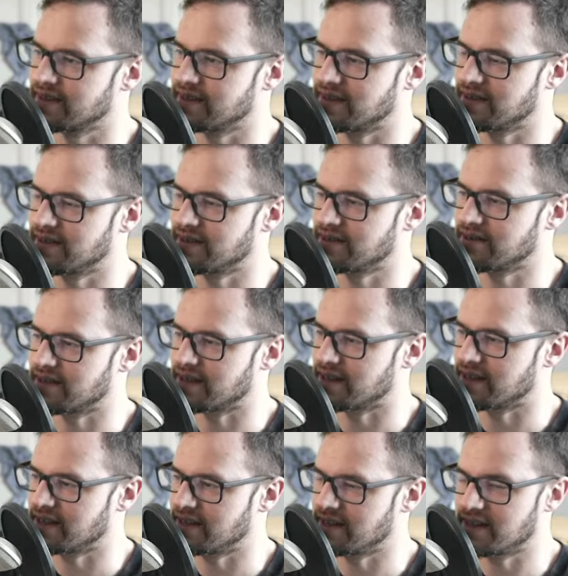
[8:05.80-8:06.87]

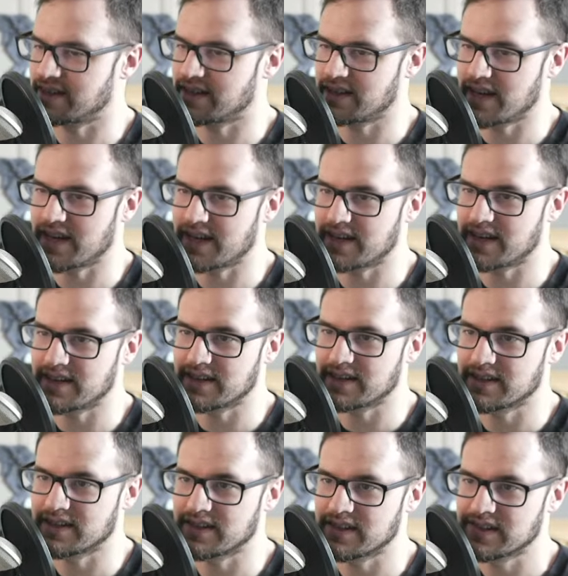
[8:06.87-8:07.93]
Okay, and then,
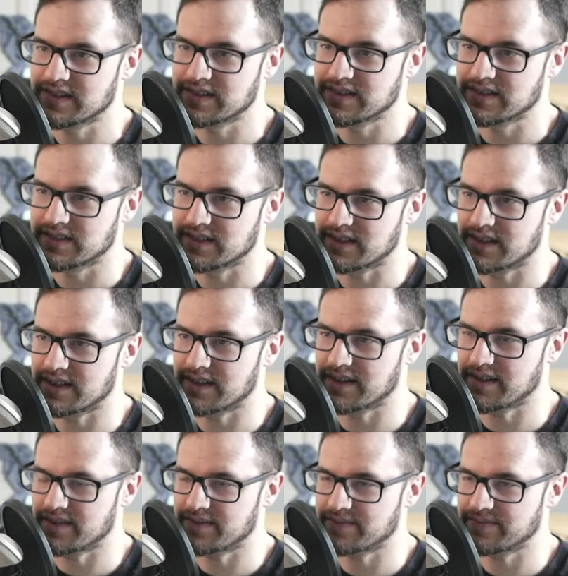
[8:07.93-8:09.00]

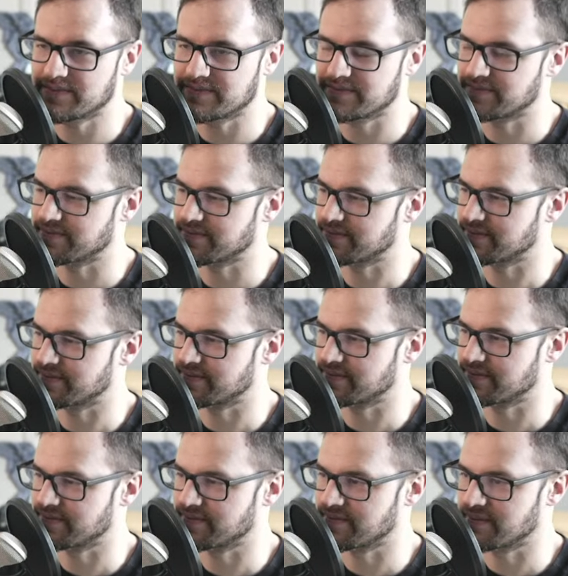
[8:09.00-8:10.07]
yeah,
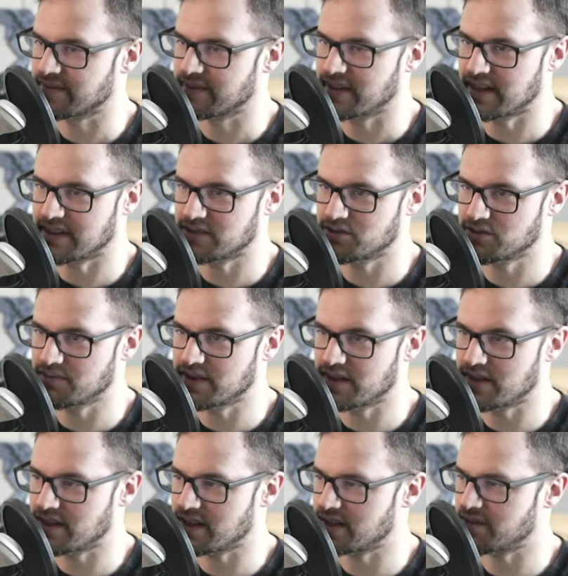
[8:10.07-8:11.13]
this will be the
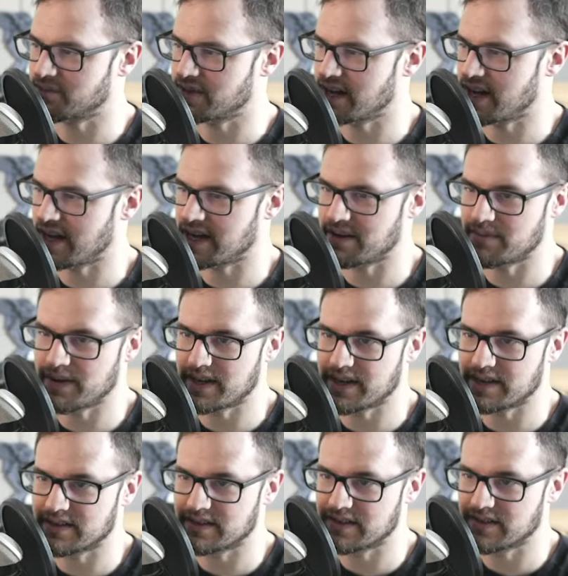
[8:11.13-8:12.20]
thing that we animate.
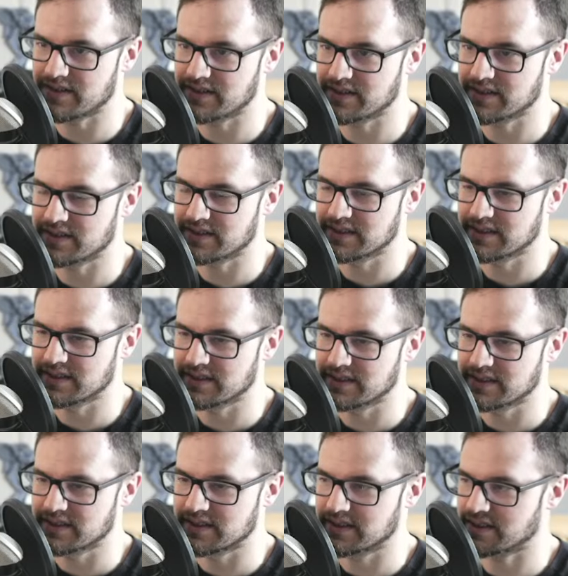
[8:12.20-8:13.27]

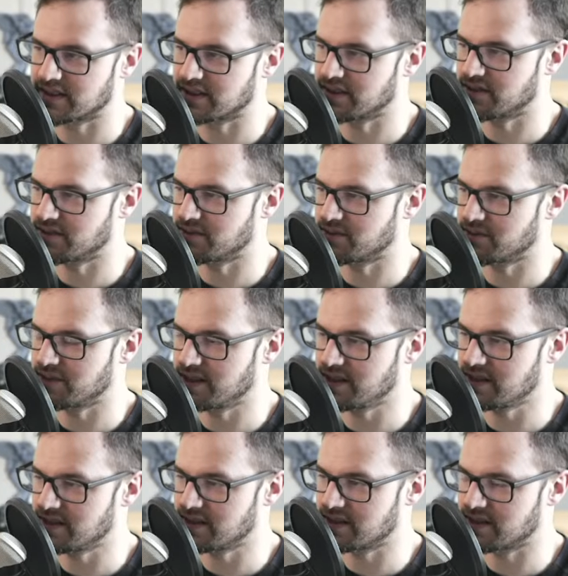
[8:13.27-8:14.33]
So we need
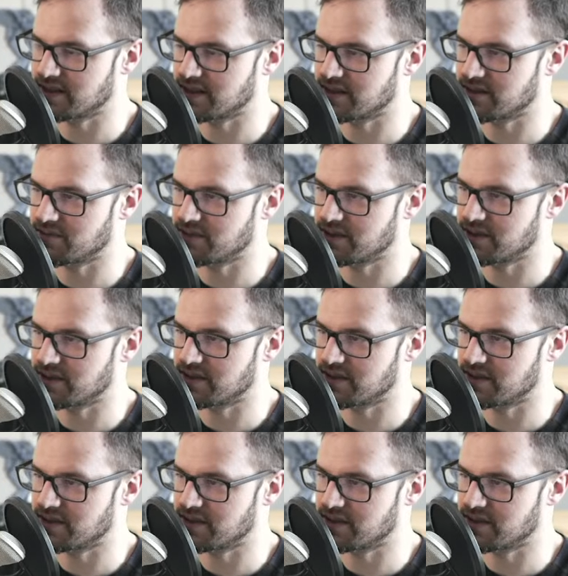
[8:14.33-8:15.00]
to start with